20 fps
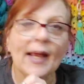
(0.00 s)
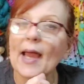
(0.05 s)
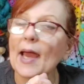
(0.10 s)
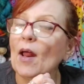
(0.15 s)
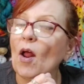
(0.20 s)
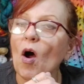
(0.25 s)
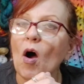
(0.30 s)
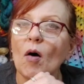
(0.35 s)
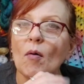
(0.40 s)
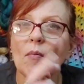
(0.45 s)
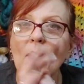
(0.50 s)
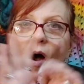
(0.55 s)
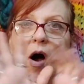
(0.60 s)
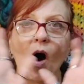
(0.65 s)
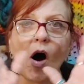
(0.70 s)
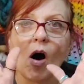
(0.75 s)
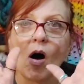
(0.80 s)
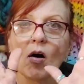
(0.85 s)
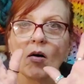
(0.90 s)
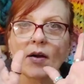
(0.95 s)
I got
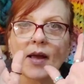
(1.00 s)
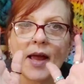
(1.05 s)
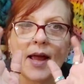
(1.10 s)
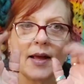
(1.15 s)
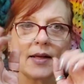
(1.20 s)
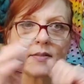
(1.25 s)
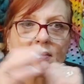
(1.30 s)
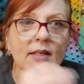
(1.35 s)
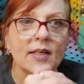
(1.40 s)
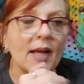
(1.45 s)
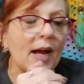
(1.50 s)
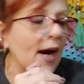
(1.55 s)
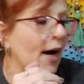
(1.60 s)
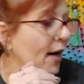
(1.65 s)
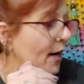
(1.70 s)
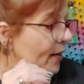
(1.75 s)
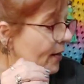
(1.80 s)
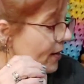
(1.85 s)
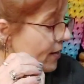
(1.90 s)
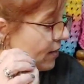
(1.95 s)
all kinds of
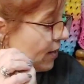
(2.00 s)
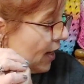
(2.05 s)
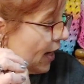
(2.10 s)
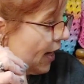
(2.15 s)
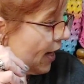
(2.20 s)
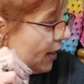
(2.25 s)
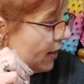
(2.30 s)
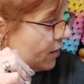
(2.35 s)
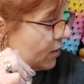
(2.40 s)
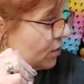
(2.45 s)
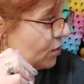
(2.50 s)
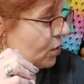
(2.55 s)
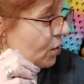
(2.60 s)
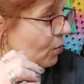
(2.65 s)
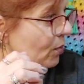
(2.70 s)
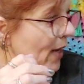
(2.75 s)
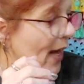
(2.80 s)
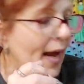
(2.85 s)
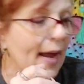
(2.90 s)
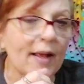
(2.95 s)
yarn and, and
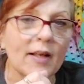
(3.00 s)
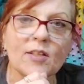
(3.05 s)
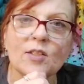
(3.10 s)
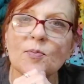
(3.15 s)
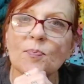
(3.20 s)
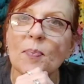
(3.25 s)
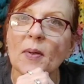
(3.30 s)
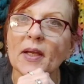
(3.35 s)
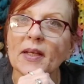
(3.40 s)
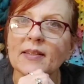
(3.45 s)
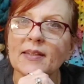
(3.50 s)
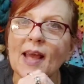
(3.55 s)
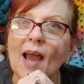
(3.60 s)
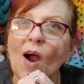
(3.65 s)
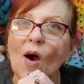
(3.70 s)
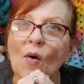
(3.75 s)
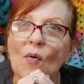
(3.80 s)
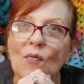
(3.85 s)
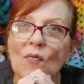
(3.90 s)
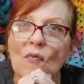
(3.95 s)
doodads picked
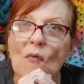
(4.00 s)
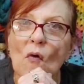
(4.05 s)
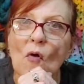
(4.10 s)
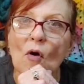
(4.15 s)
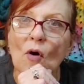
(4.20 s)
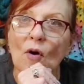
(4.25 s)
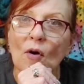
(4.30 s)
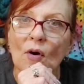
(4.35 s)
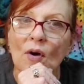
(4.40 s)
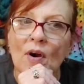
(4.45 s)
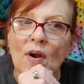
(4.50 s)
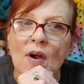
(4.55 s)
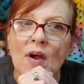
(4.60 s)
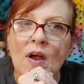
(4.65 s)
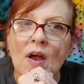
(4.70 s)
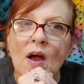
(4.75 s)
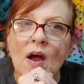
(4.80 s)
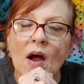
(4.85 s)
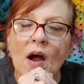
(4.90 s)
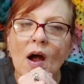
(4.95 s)
out for
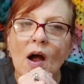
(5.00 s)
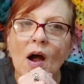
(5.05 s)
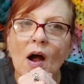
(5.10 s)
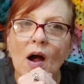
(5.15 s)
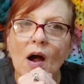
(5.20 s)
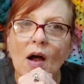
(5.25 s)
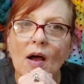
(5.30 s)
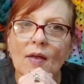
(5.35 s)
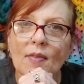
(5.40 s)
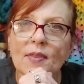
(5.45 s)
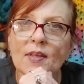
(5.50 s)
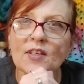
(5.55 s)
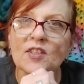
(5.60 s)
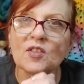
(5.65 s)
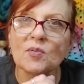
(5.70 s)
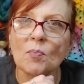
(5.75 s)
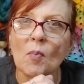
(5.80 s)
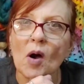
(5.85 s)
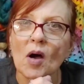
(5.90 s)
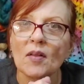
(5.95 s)
uh,
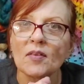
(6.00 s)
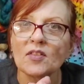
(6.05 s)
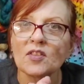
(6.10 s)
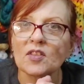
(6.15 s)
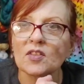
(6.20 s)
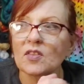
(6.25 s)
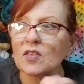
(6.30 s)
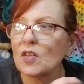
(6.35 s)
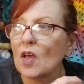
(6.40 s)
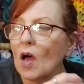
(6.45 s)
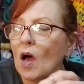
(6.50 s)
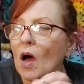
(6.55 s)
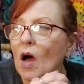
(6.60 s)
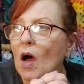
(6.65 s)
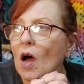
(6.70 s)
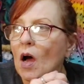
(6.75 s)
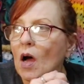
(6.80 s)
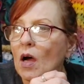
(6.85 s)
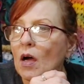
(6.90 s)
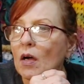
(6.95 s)
this month's
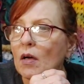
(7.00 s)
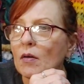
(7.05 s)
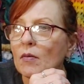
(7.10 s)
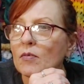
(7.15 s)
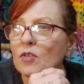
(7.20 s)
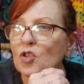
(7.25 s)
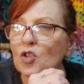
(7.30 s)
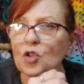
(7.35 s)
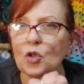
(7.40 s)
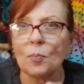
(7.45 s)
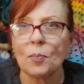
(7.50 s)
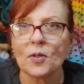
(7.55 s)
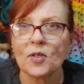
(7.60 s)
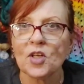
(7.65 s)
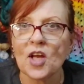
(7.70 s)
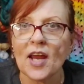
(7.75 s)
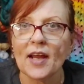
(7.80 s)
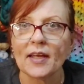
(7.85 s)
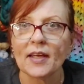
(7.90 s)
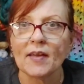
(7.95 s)
uh, Super
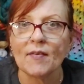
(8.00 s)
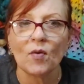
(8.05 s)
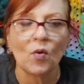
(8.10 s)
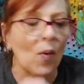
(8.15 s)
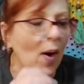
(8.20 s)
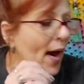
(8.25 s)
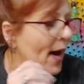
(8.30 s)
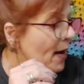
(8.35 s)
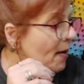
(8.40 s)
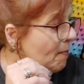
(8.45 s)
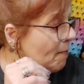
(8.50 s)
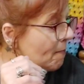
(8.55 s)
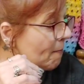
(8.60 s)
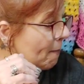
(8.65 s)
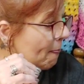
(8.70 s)
Chat giveaway.